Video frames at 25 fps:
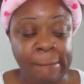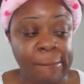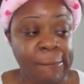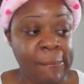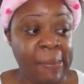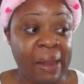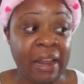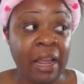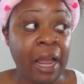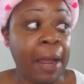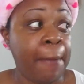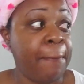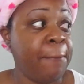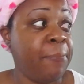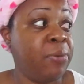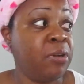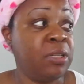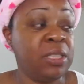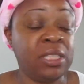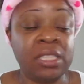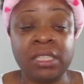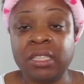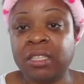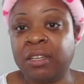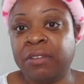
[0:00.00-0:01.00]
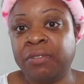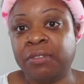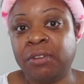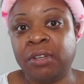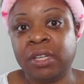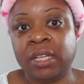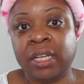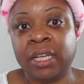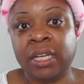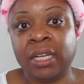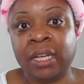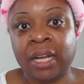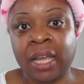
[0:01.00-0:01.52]
Like, I put stuff
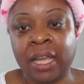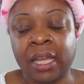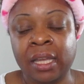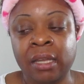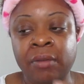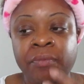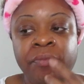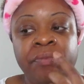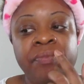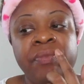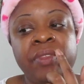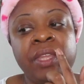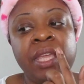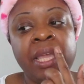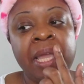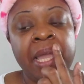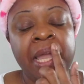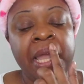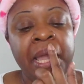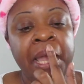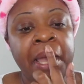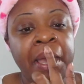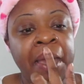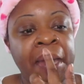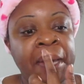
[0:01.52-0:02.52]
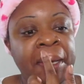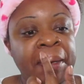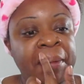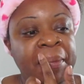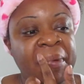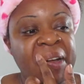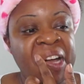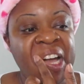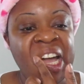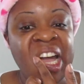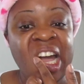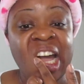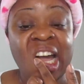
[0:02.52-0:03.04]
on at night,
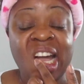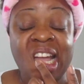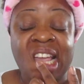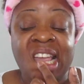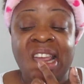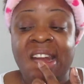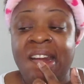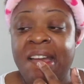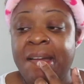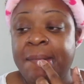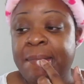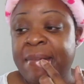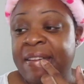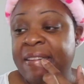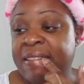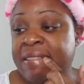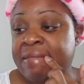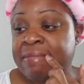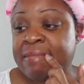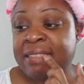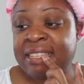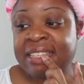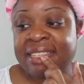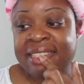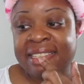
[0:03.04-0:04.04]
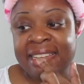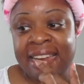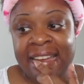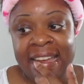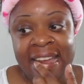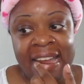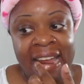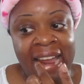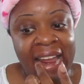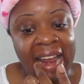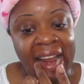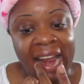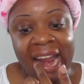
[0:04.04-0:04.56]
but, you know, my lips get
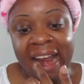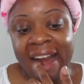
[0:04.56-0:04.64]
chapped.